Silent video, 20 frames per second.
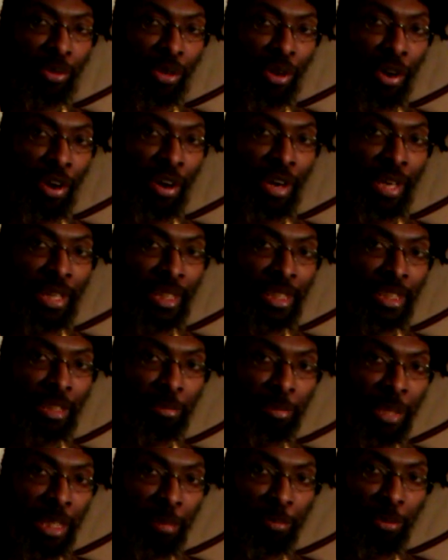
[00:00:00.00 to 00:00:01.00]
are his
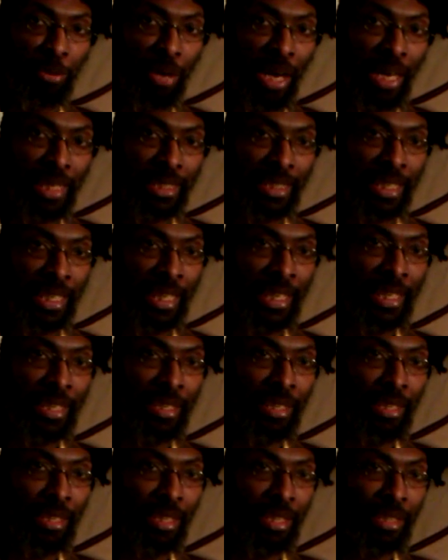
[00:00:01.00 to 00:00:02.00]
people, Isaiah
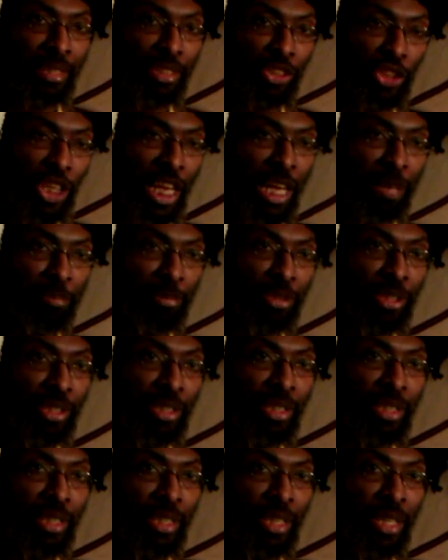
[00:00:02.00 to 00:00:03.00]

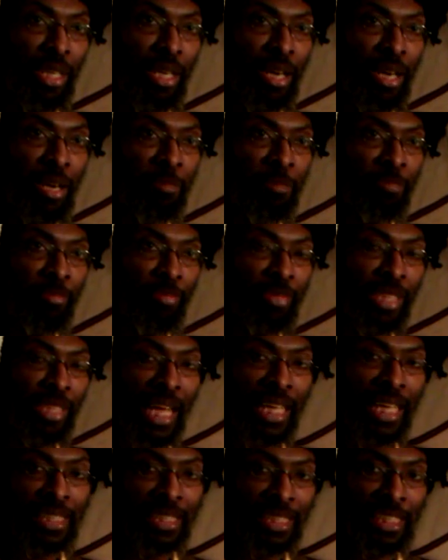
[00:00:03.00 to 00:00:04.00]
chapter
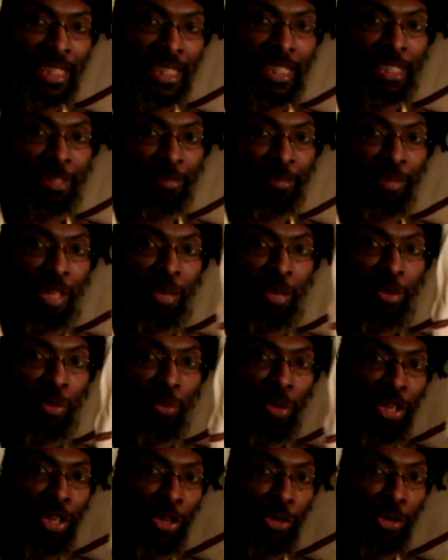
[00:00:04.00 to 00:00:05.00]
19. And we
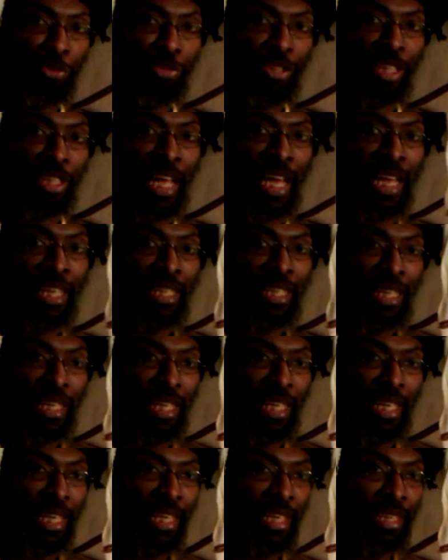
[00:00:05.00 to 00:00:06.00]
went over that
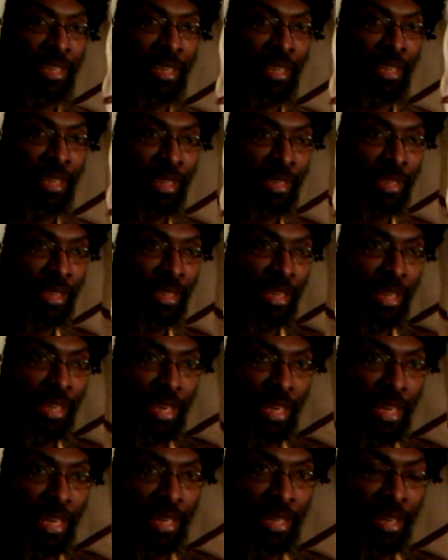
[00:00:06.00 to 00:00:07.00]
in
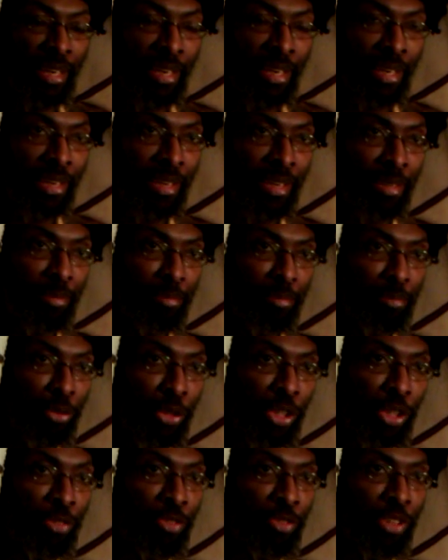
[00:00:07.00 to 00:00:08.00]

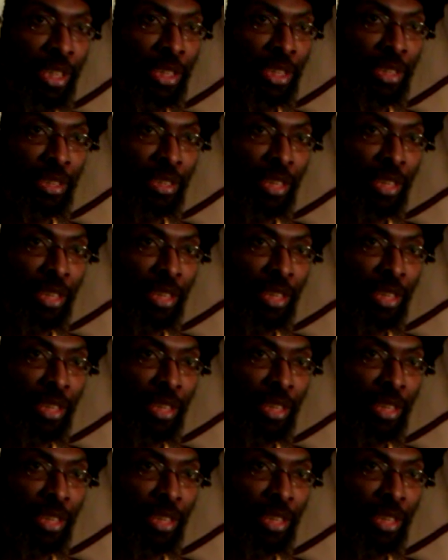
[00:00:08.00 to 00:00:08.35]
previous